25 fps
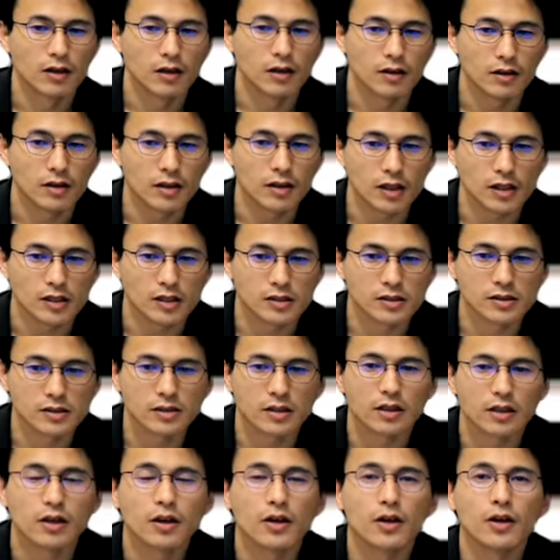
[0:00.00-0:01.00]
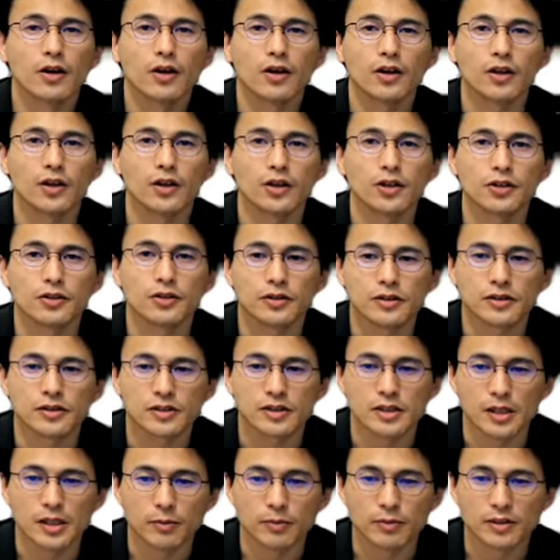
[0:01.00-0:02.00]
Next, here are
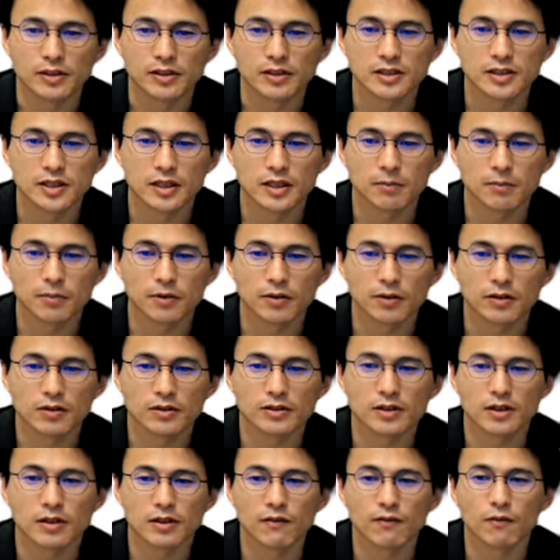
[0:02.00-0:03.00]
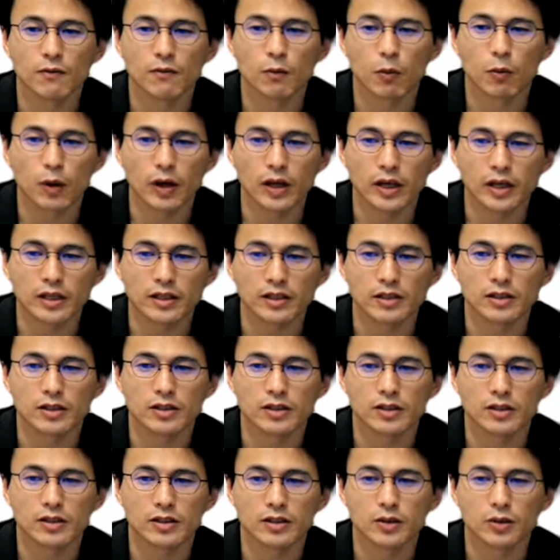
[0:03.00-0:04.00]
some examples of ways
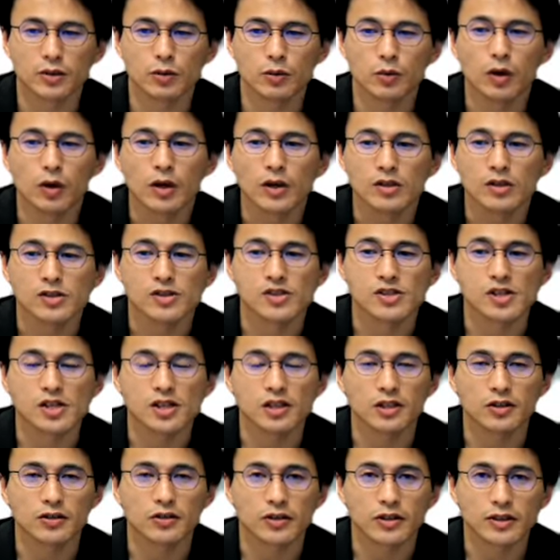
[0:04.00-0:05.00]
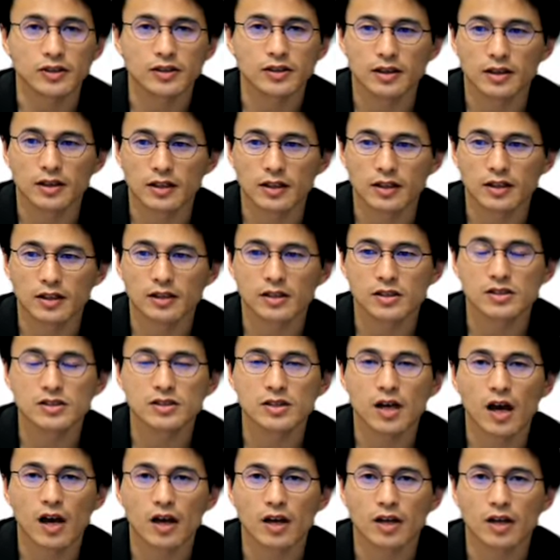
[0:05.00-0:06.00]
to generate the
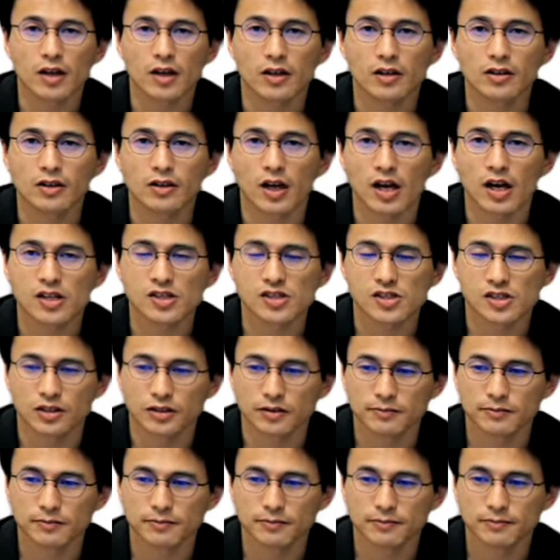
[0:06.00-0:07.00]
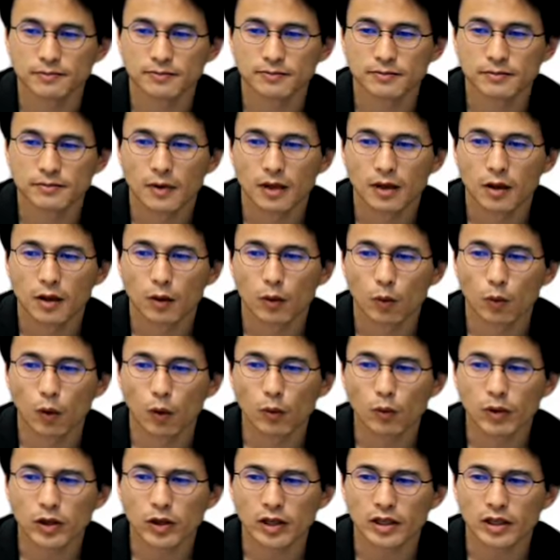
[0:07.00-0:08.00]
desired action.
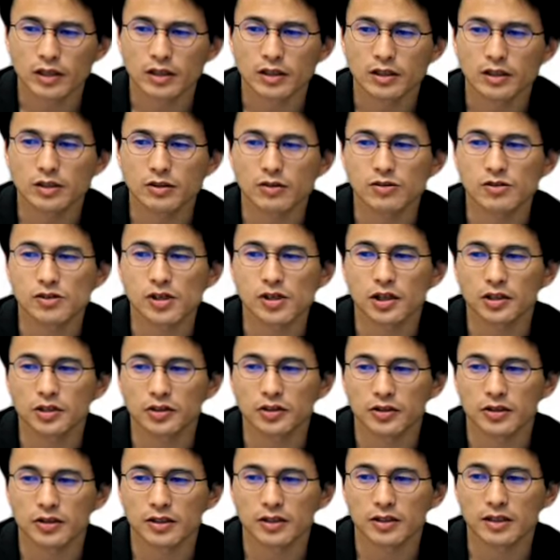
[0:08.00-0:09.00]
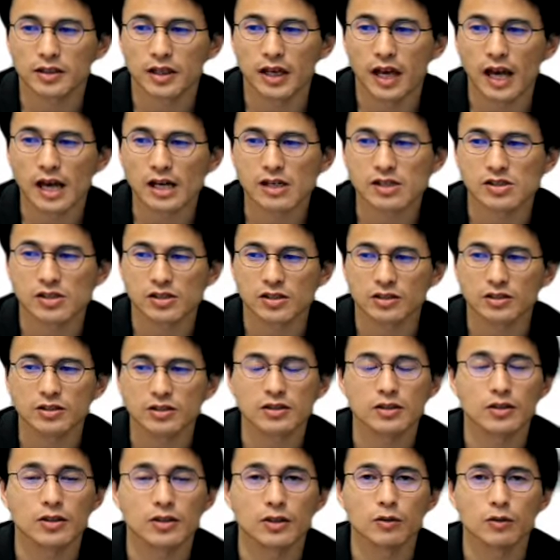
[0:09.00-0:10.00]
One way to generate the
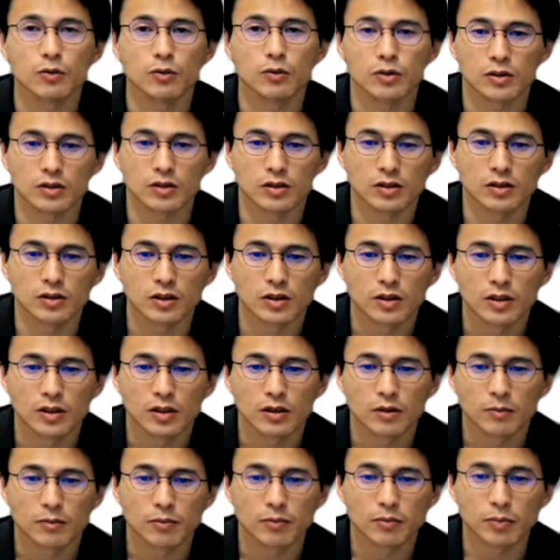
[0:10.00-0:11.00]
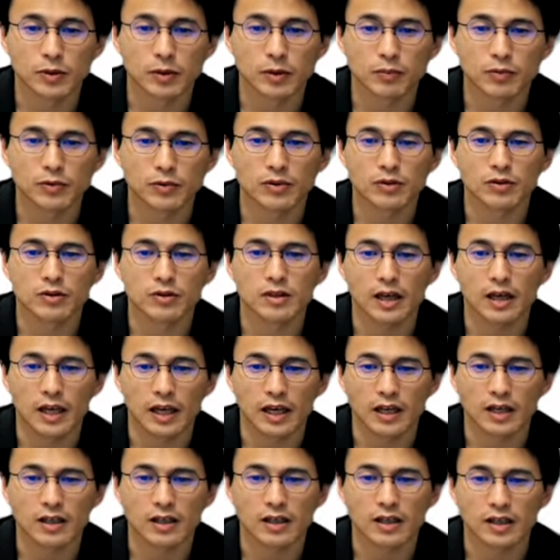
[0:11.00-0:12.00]
actions you want people to
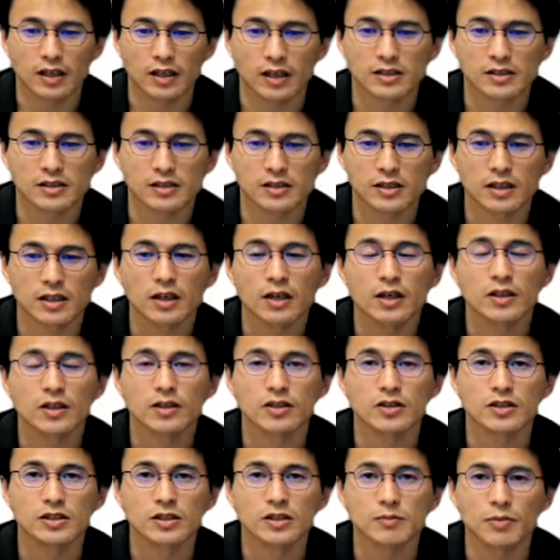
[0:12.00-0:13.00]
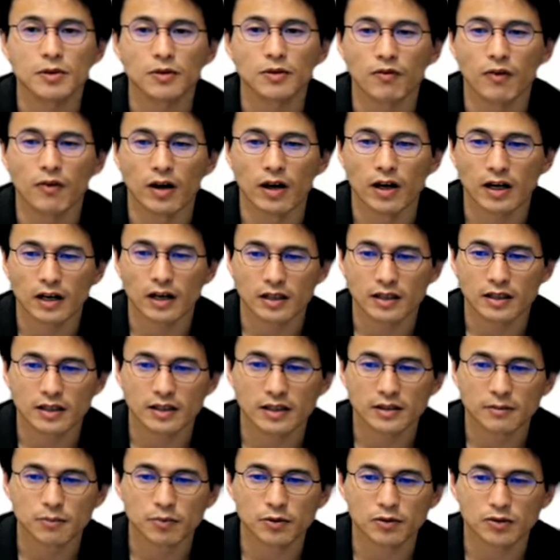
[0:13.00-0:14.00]
take is to simplify
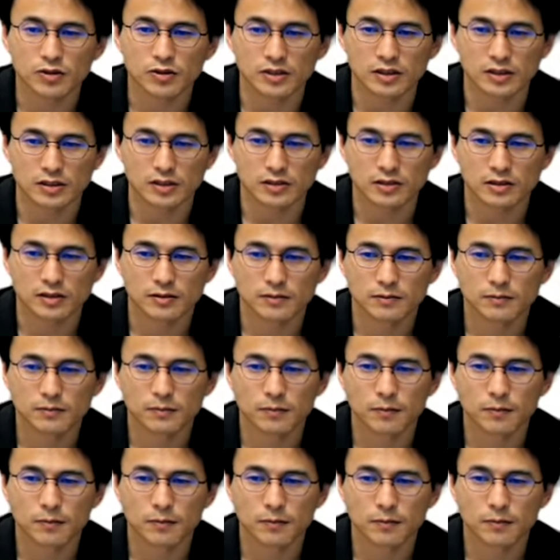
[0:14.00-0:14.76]
the process.